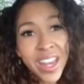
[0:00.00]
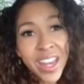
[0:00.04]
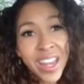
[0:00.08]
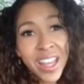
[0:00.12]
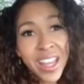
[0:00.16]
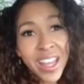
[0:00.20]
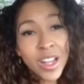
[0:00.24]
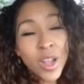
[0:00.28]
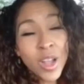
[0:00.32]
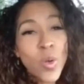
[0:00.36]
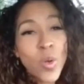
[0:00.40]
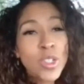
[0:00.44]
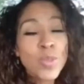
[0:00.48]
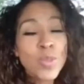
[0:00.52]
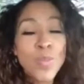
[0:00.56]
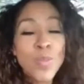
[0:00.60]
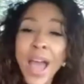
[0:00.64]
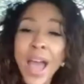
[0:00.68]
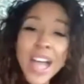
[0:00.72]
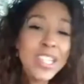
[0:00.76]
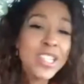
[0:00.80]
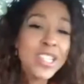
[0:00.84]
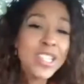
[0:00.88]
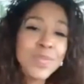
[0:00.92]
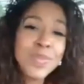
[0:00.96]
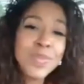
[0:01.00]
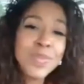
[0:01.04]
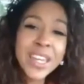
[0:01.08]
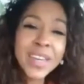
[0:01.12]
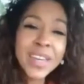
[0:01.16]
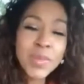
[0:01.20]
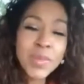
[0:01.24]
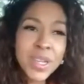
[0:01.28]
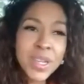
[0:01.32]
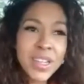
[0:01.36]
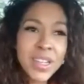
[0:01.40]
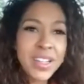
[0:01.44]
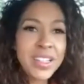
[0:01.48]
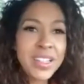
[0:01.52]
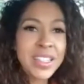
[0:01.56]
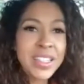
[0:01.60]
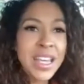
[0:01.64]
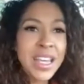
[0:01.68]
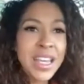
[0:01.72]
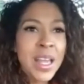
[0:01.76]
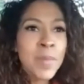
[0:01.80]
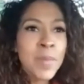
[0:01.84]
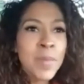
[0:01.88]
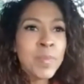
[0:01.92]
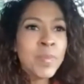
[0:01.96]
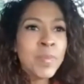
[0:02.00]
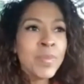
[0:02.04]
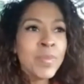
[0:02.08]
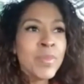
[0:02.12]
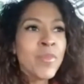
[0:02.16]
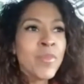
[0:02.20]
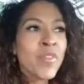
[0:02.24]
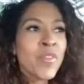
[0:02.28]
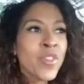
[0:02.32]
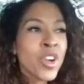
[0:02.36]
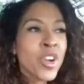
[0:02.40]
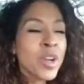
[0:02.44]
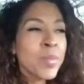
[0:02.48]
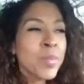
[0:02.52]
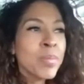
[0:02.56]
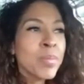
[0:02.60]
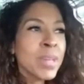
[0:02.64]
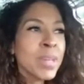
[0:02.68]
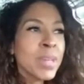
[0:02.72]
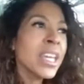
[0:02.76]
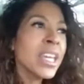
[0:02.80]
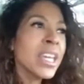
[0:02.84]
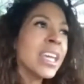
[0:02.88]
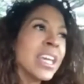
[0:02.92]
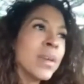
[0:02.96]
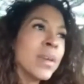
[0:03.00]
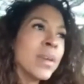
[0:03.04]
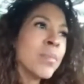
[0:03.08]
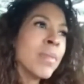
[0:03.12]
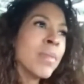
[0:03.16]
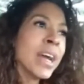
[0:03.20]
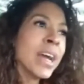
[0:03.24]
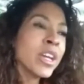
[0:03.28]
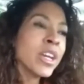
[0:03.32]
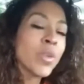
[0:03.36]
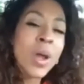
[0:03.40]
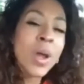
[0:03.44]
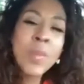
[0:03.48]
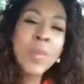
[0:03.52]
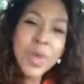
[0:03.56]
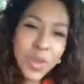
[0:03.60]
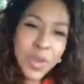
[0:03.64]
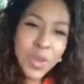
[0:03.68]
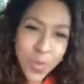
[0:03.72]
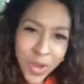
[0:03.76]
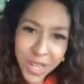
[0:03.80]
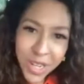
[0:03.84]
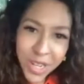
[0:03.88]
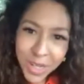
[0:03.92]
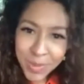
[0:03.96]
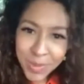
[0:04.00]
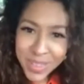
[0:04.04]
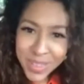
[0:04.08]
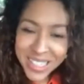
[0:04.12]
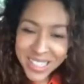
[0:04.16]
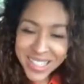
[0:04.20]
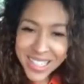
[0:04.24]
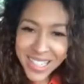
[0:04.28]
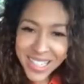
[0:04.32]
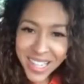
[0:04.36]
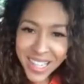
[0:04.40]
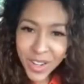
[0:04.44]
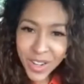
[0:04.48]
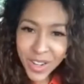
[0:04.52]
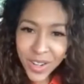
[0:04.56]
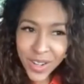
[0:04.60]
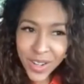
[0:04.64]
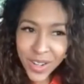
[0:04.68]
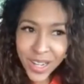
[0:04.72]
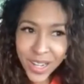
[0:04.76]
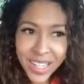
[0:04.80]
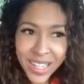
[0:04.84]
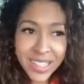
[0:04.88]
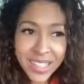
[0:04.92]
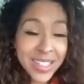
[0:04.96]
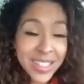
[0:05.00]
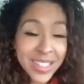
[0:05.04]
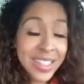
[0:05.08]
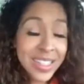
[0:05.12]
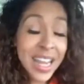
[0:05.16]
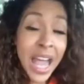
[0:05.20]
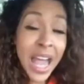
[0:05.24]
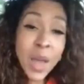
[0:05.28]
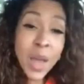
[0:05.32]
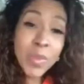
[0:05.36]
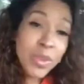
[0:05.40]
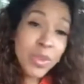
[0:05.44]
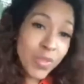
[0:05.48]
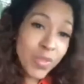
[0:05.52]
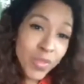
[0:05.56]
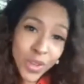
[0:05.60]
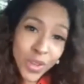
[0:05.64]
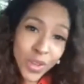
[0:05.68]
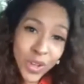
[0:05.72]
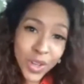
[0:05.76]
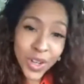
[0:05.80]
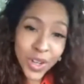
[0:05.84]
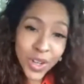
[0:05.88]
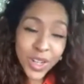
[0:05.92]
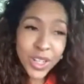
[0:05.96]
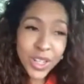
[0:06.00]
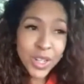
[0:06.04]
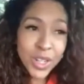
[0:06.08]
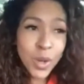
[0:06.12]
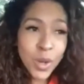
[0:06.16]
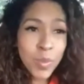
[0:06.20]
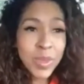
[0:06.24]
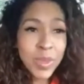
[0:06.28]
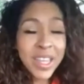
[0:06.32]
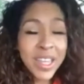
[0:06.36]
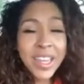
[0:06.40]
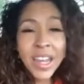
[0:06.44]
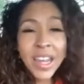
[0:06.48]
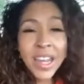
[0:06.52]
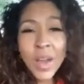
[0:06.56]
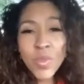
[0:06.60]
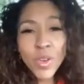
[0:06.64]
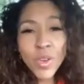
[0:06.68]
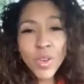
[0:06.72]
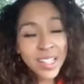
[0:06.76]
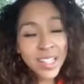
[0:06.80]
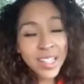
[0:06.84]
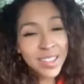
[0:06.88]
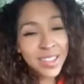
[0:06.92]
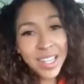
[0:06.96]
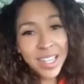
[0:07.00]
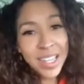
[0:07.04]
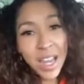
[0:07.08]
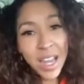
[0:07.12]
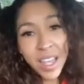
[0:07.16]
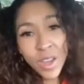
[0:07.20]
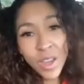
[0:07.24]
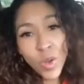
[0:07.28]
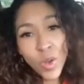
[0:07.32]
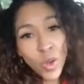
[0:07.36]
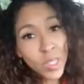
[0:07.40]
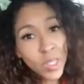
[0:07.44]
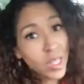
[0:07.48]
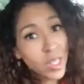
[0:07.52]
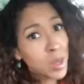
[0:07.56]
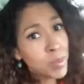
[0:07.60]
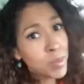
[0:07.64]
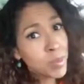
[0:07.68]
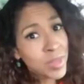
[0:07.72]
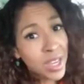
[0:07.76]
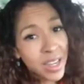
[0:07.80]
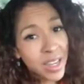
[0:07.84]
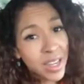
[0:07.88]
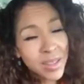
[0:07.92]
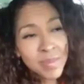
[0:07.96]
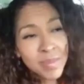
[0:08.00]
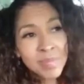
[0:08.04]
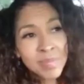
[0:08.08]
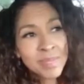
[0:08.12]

it goes past me because for me, my grandmother wanted to be a singer and it didn't happen for her. You know, being an Afro Latina in Colombia